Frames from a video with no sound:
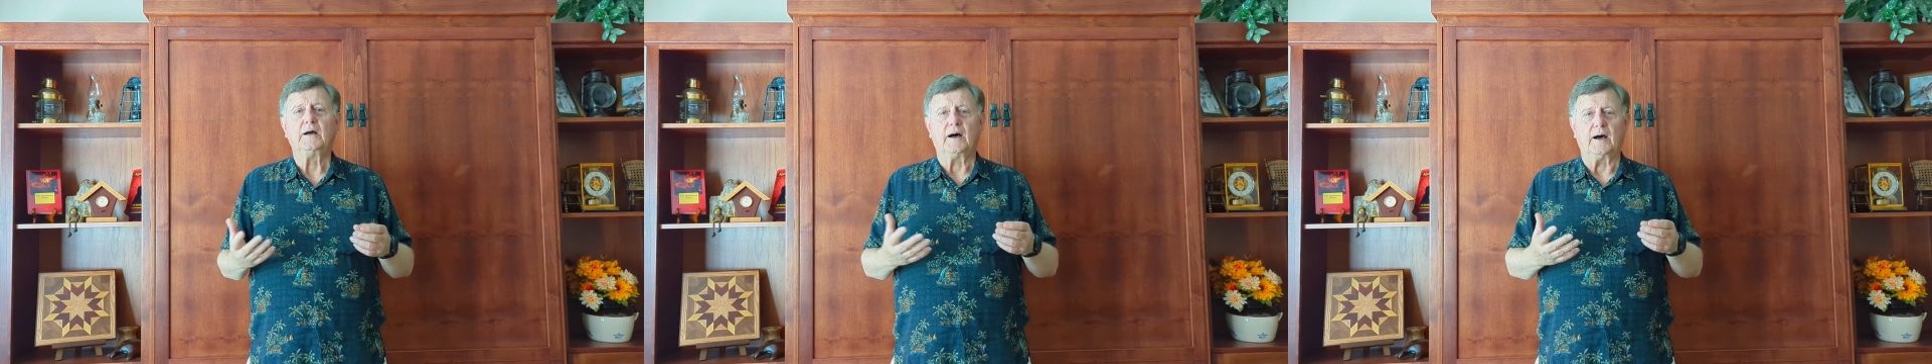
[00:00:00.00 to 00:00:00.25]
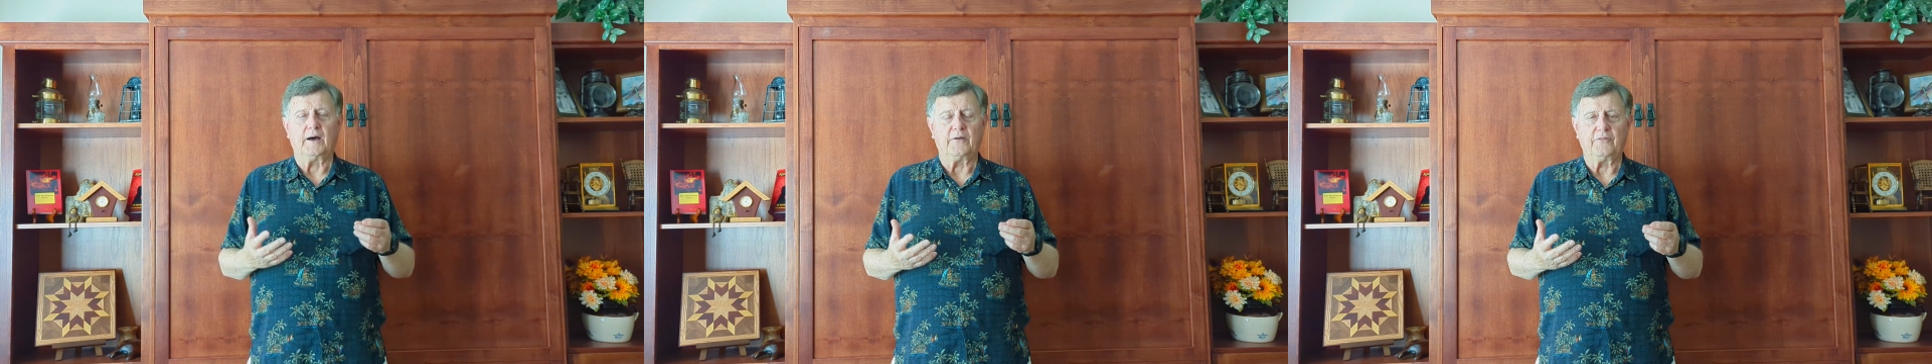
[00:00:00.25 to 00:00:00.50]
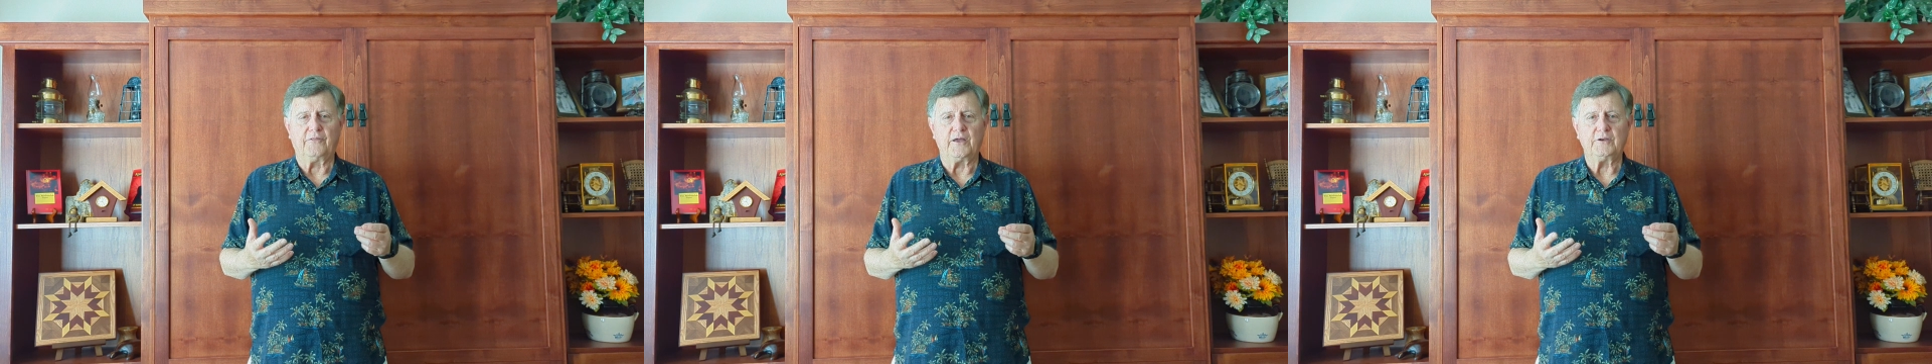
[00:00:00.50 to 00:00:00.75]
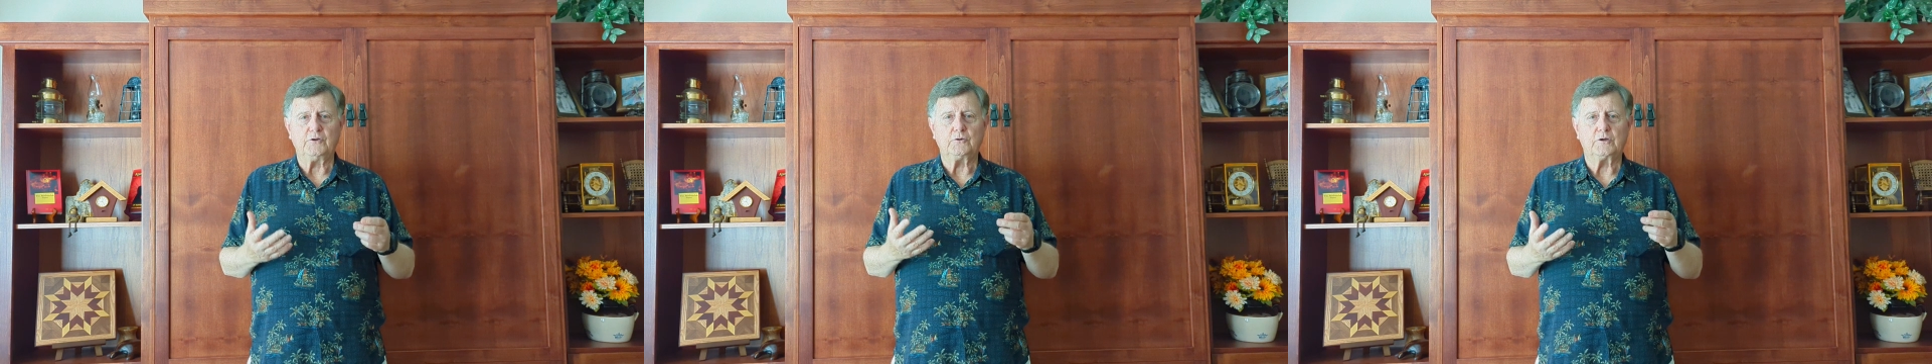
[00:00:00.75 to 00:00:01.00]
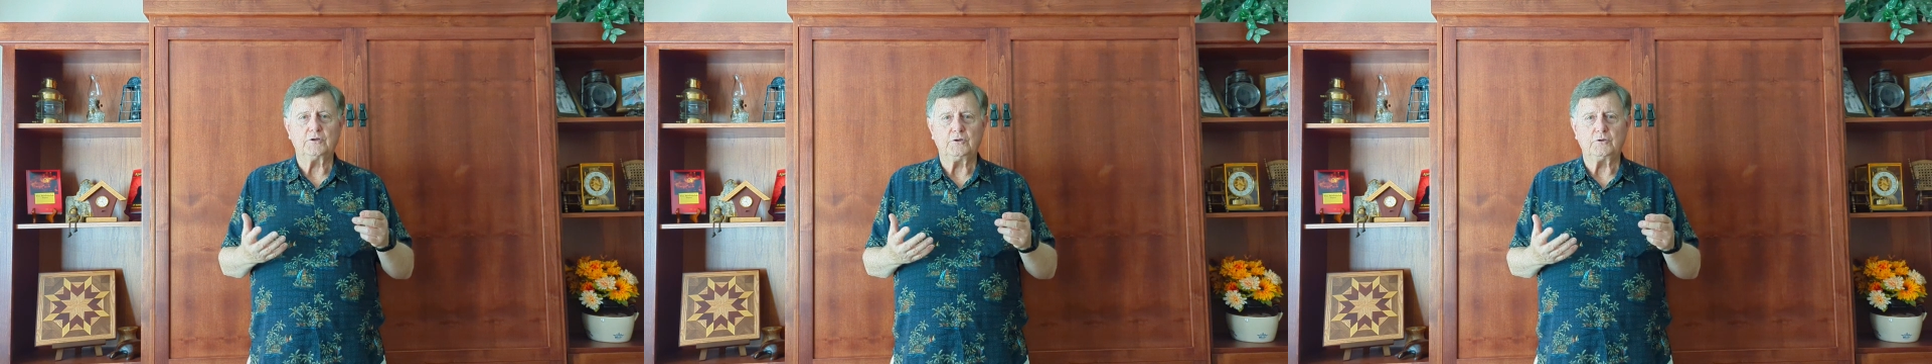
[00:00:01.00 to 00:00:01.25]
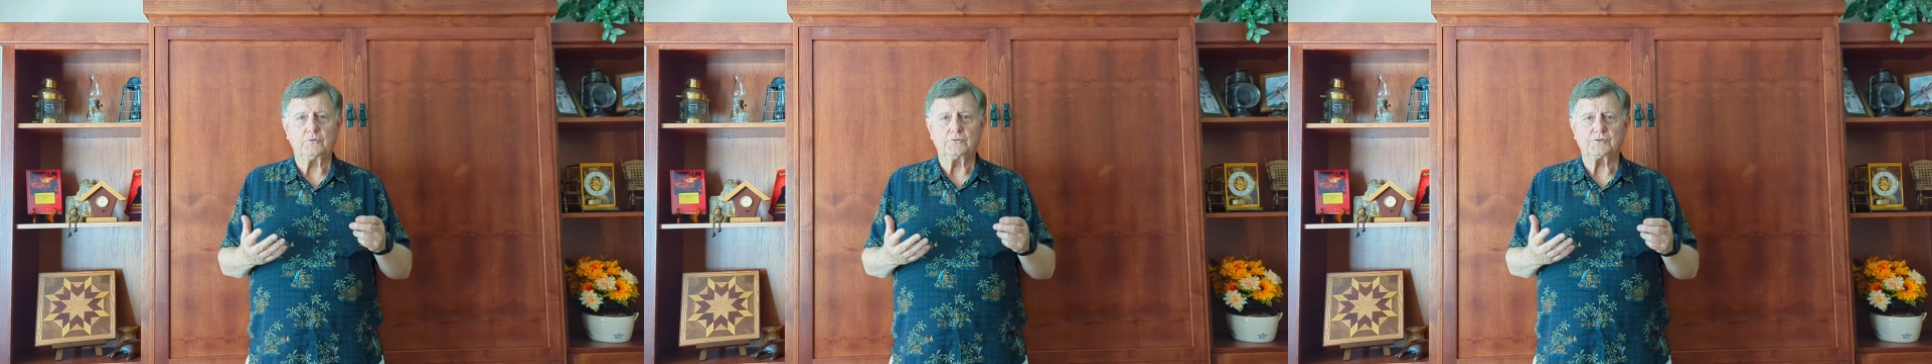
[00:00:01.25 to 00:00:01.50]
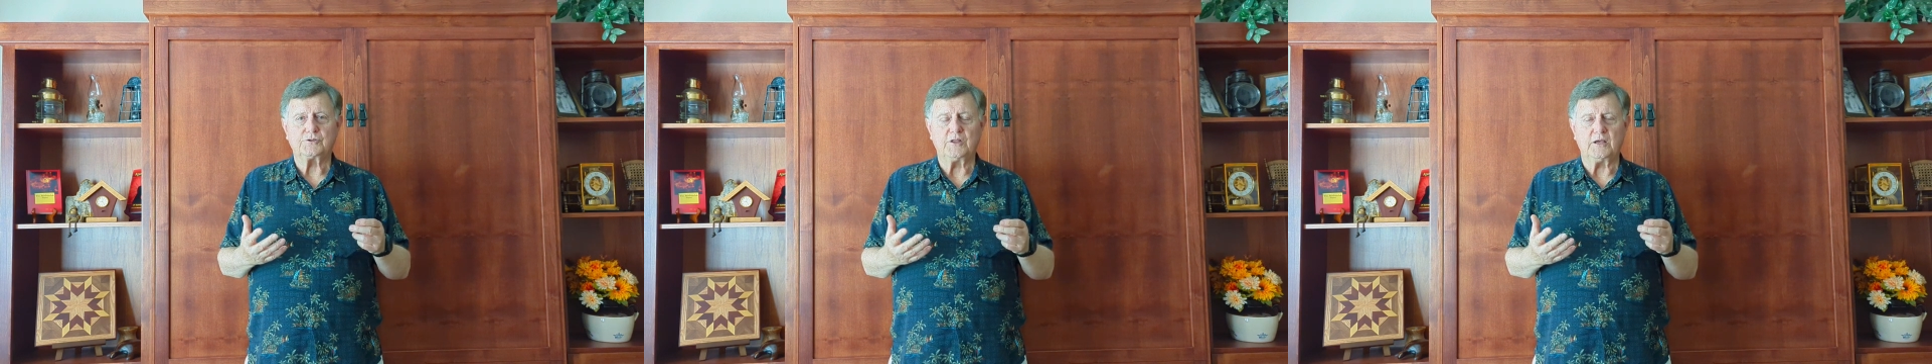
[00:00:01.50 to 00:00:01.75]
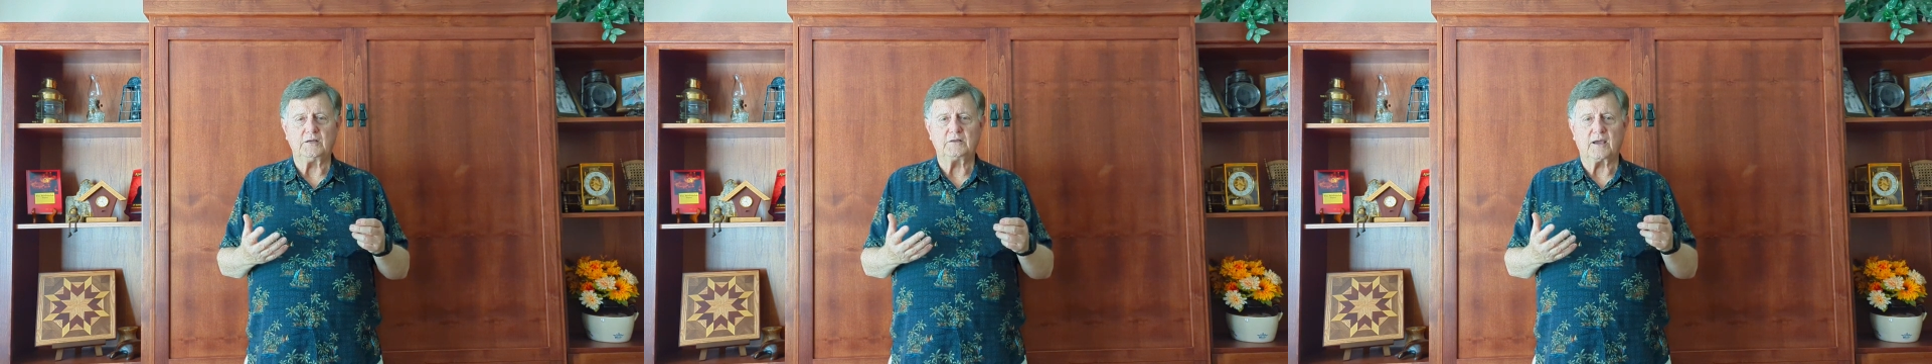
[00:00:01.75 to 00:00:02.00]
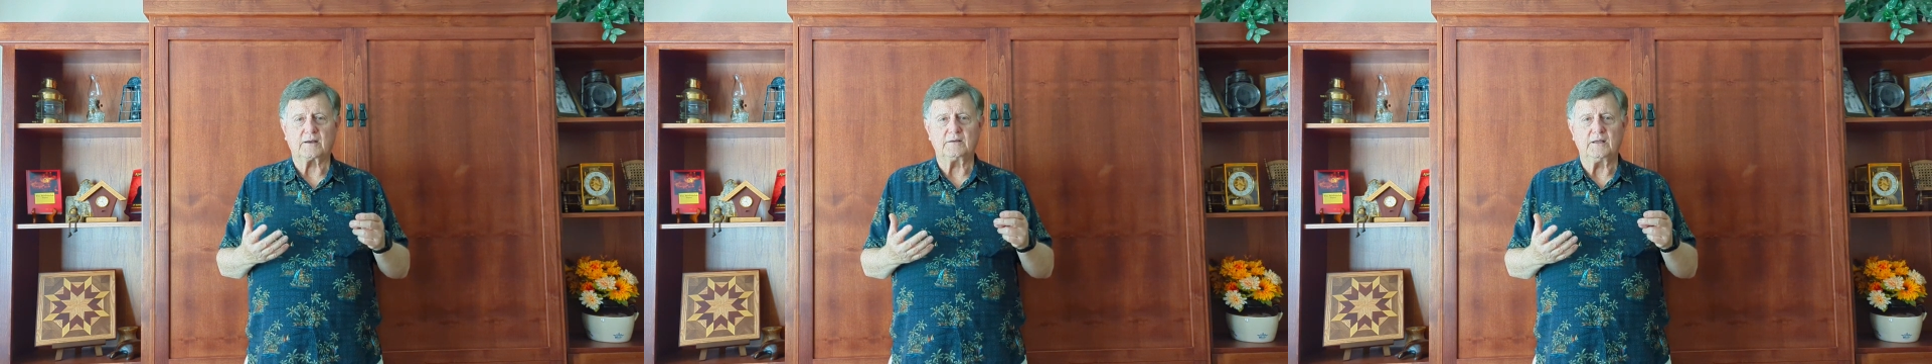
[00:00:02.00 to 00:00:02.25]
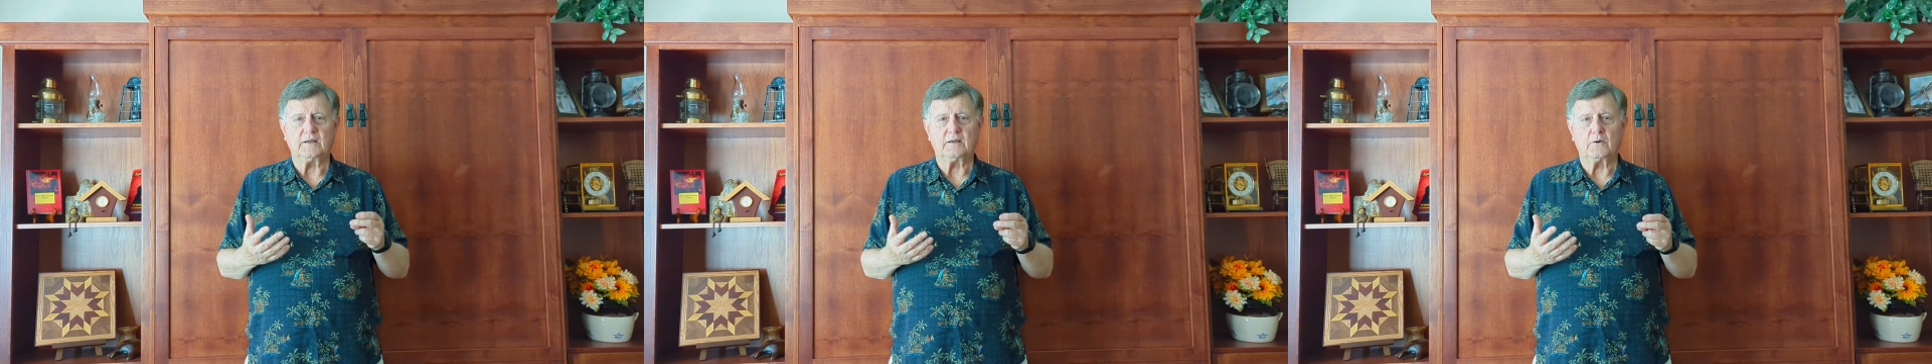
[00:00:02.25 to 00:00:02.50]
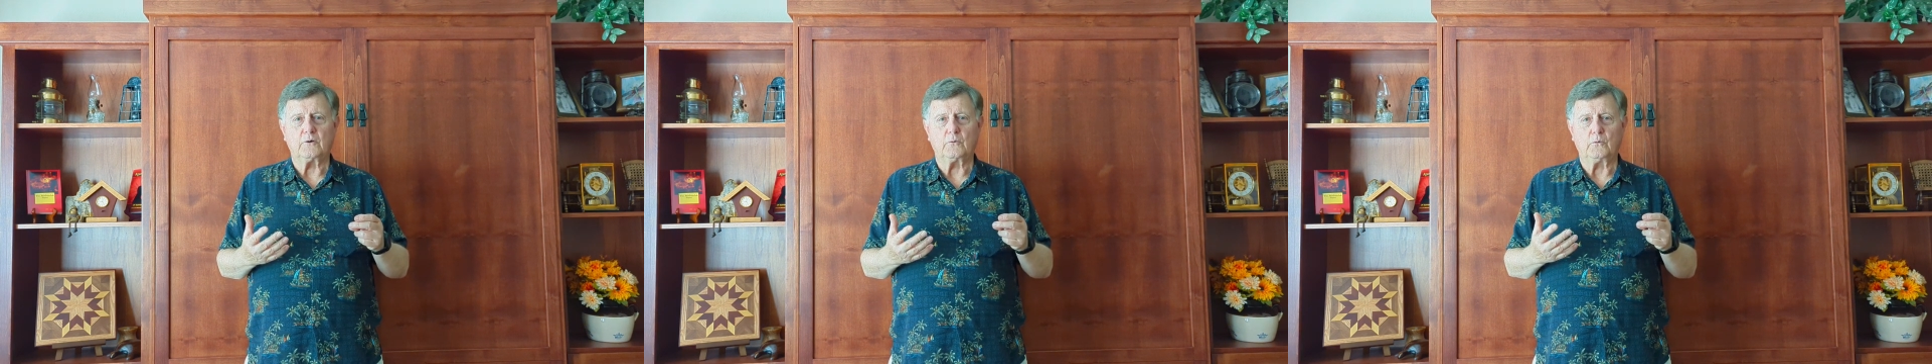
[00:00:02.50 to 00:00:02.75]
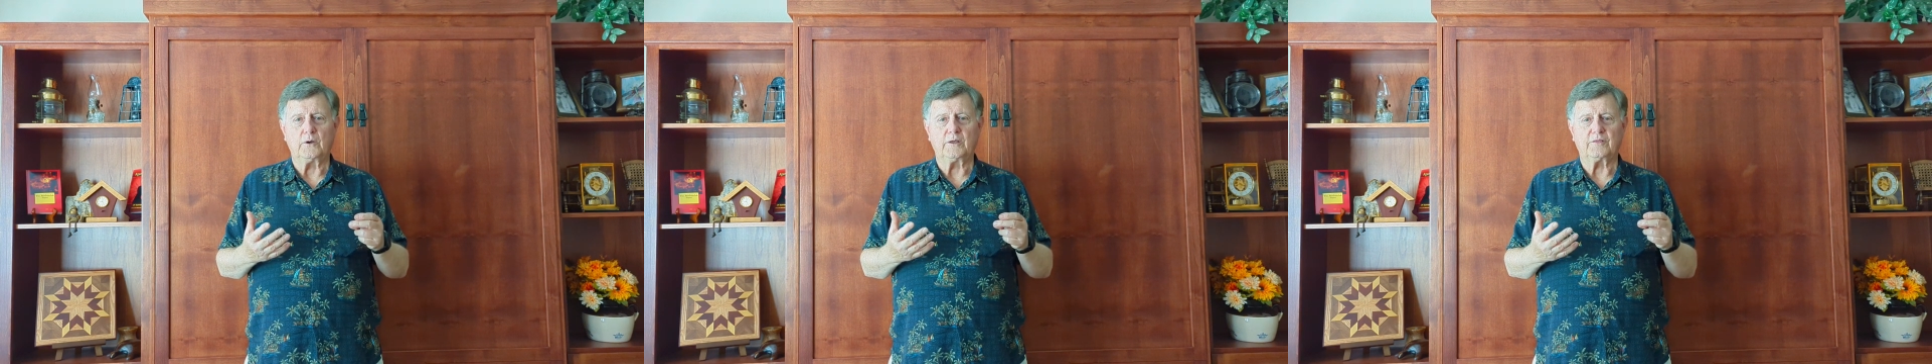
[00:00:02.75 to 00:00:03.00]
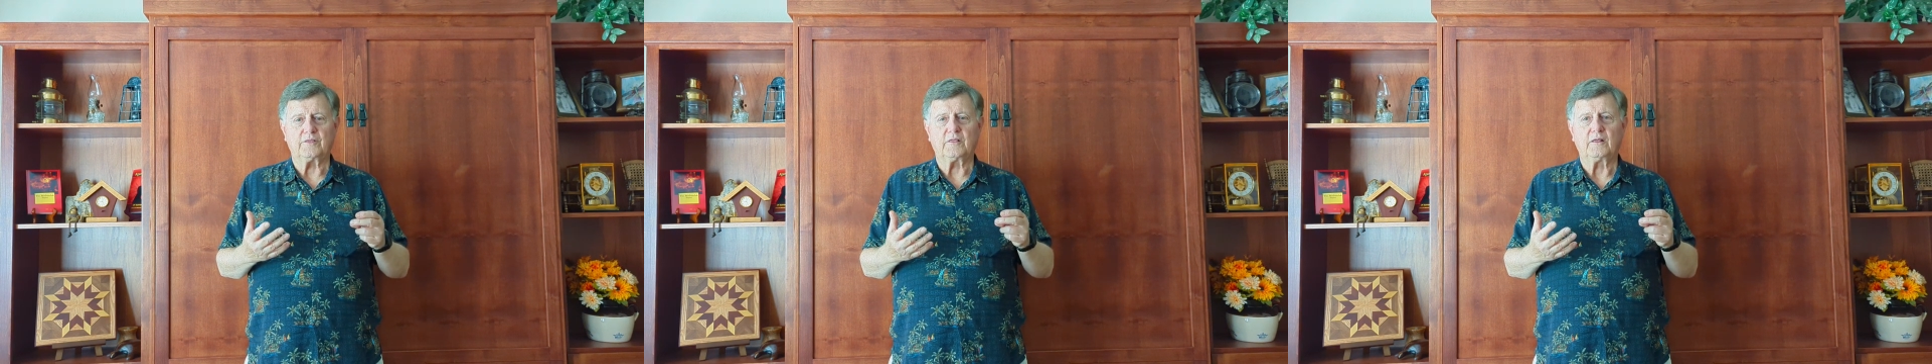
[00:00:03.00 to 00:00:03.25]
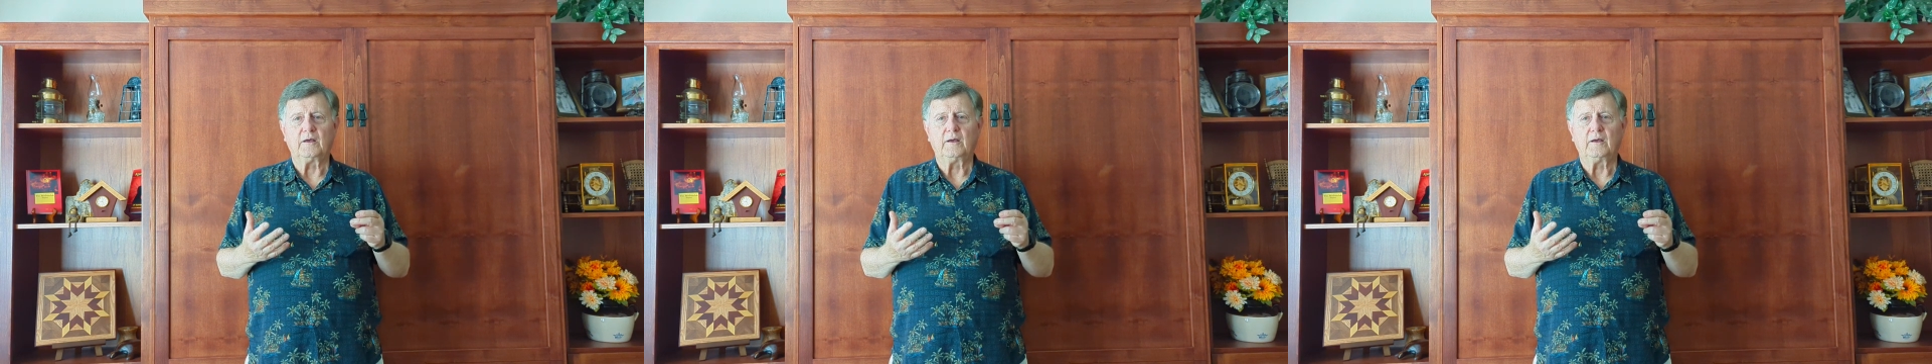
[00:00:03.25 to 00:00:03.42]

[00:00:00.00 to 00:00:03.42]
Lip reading: then you can use the technique with